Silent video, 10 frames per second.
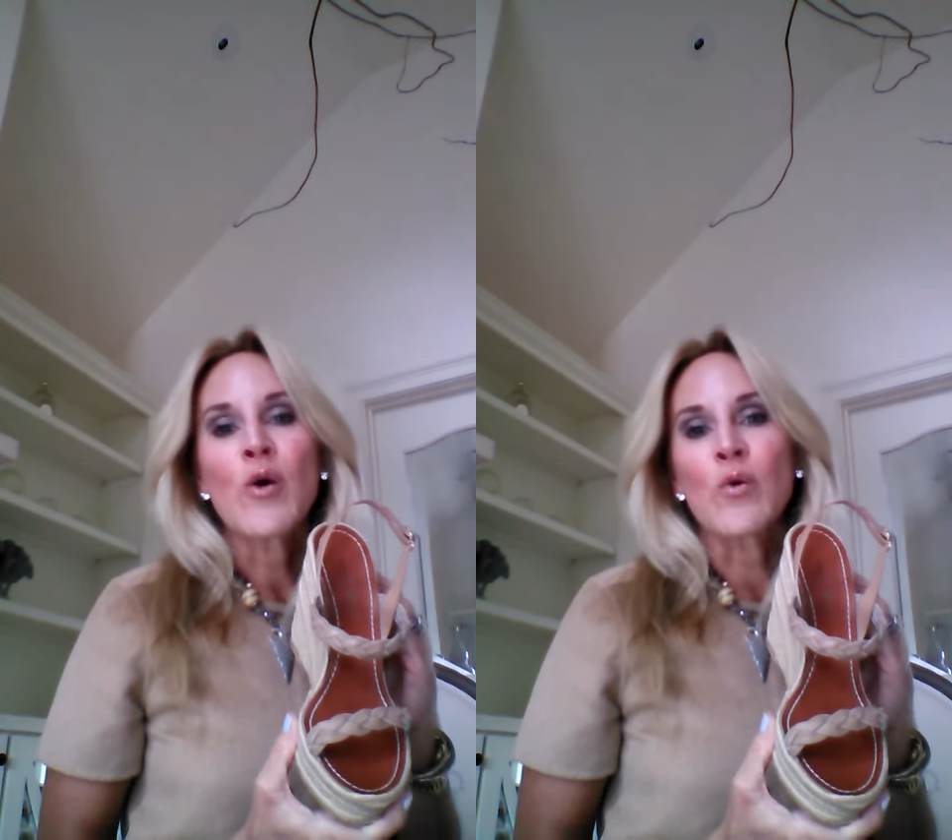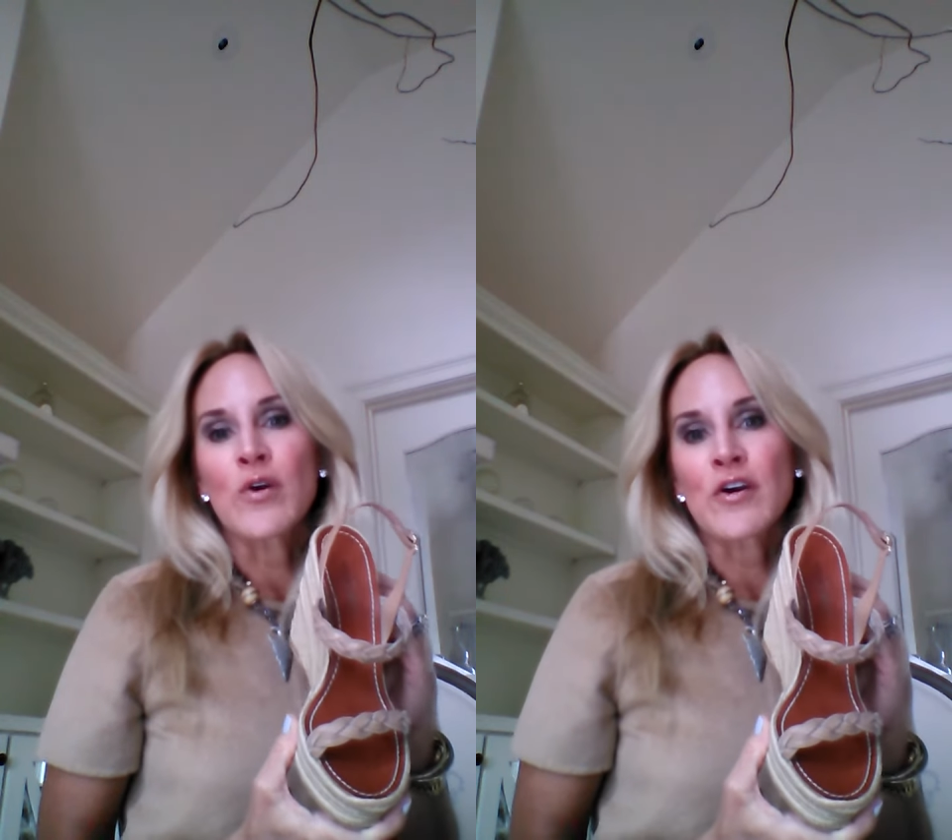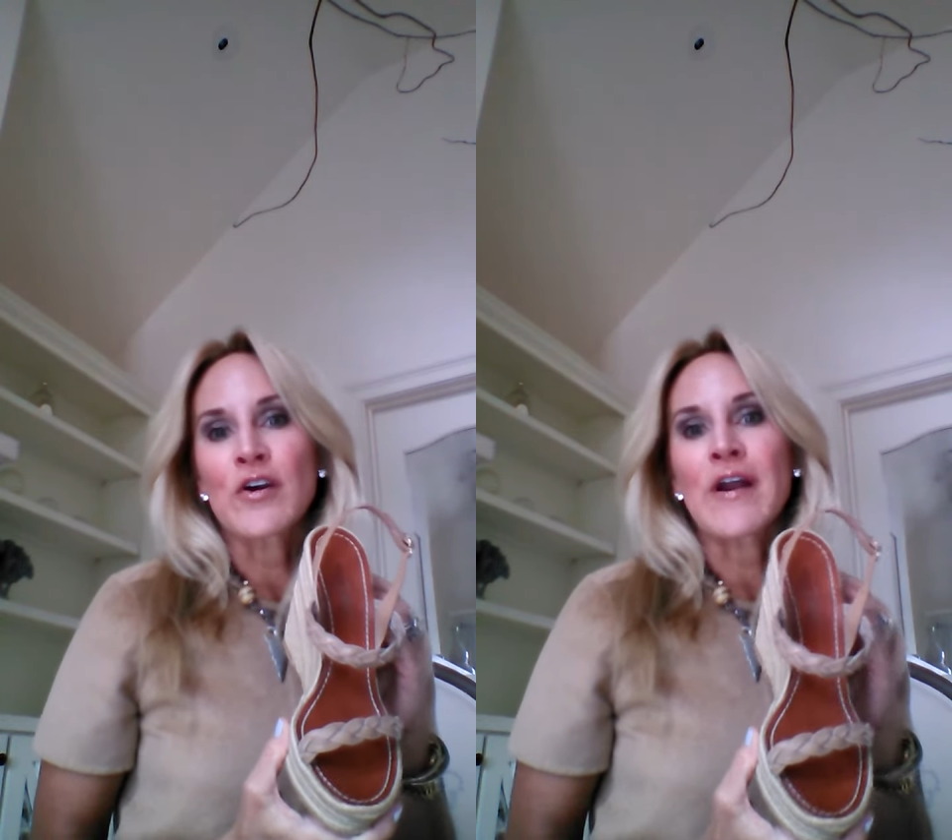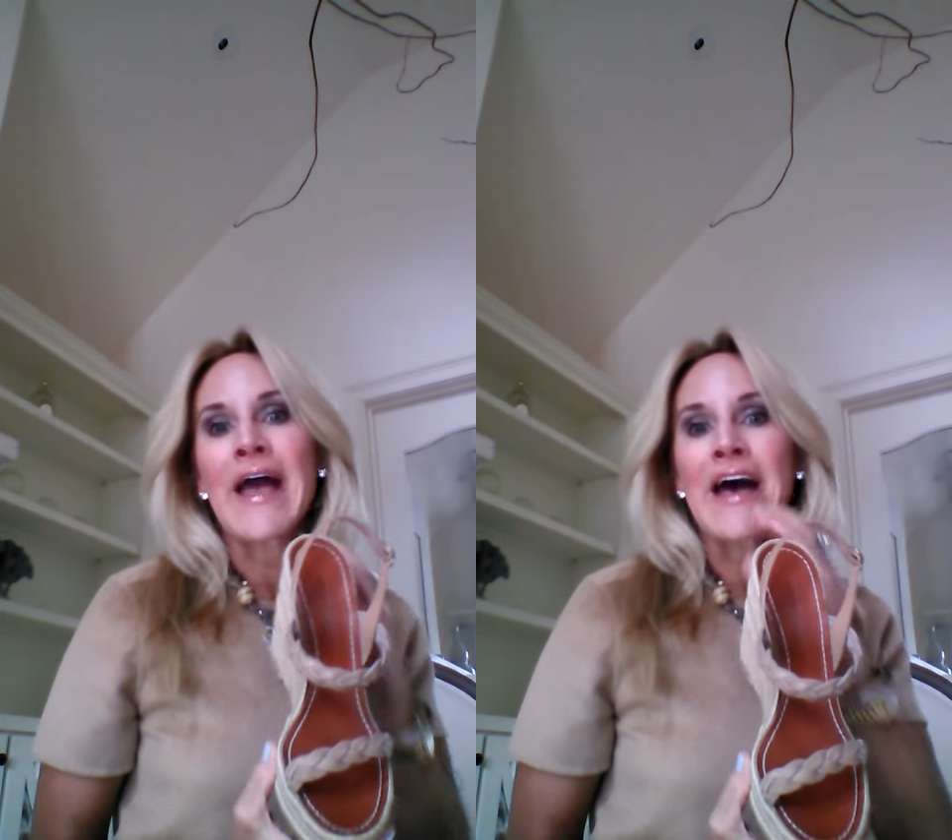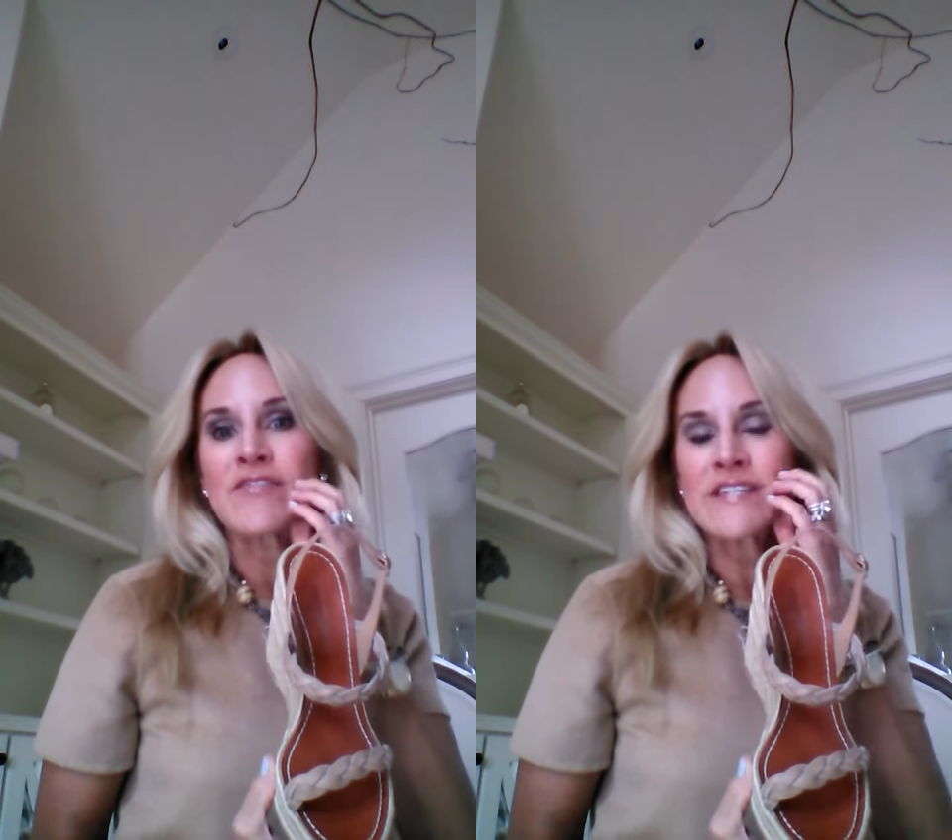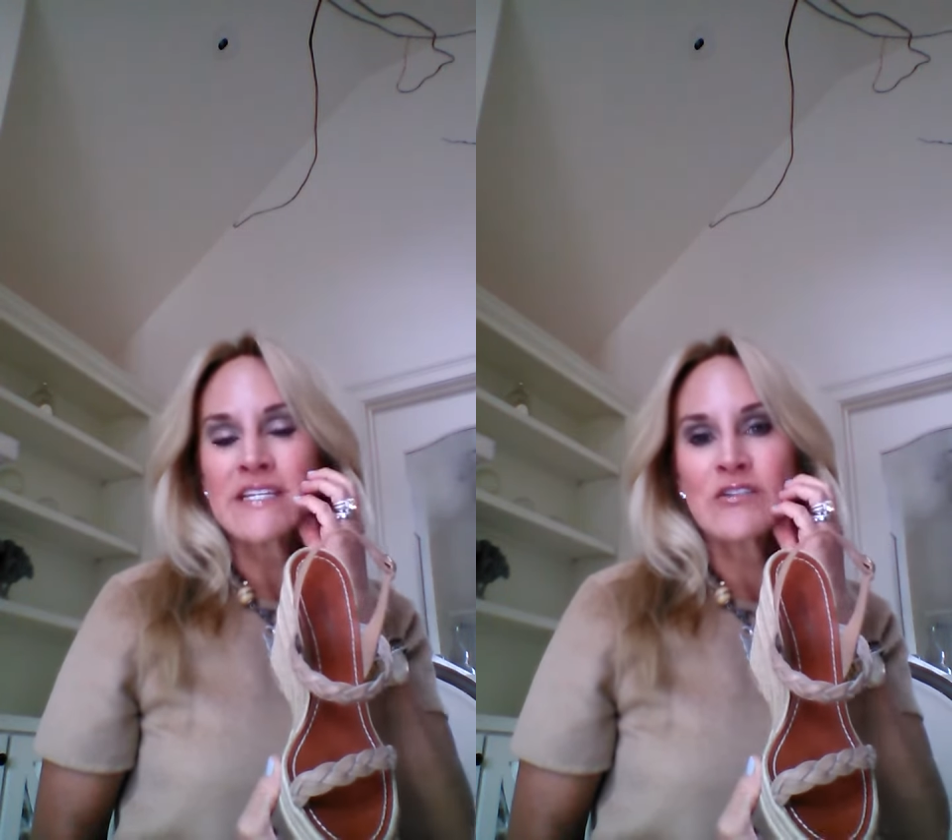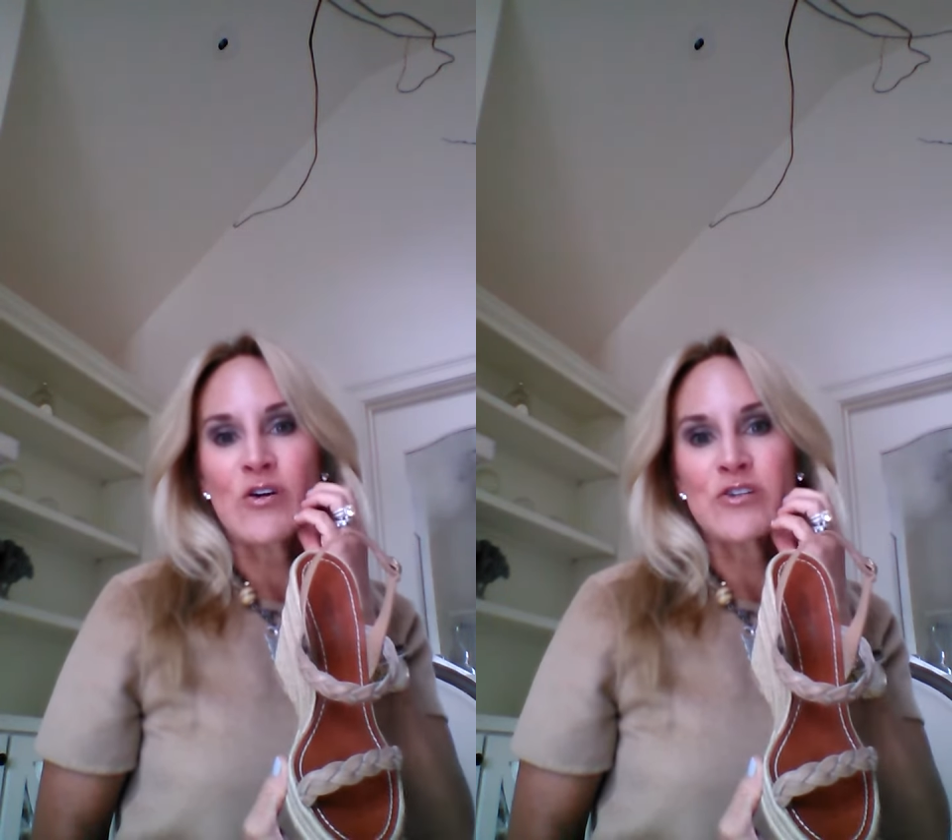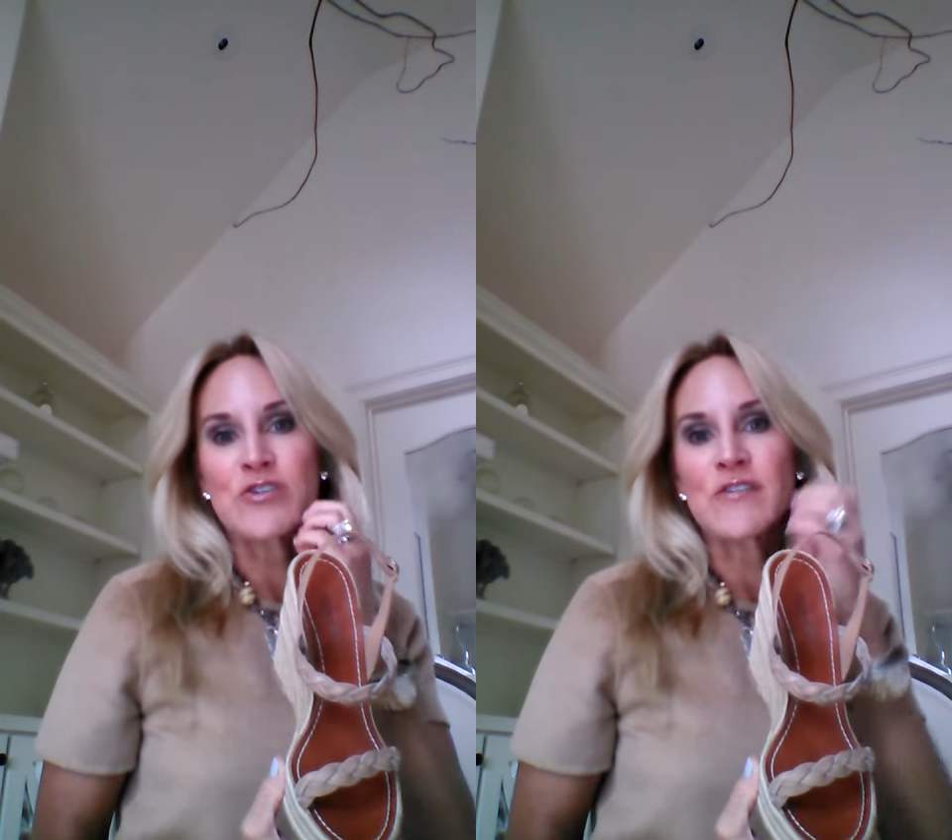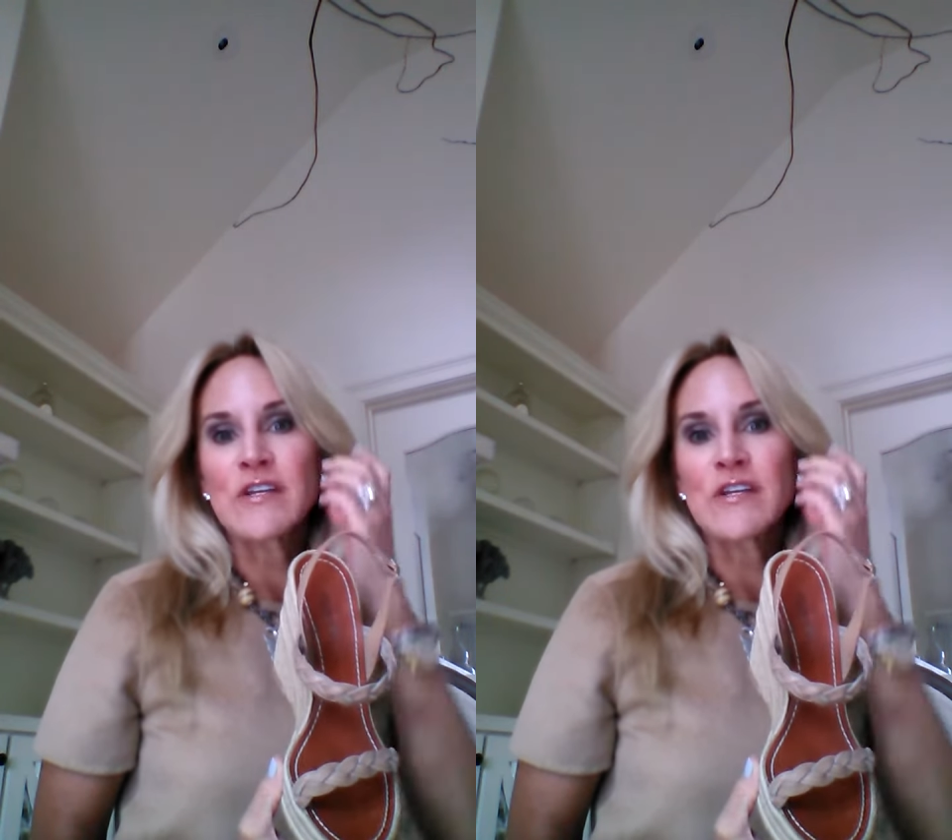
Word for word: order a half size larger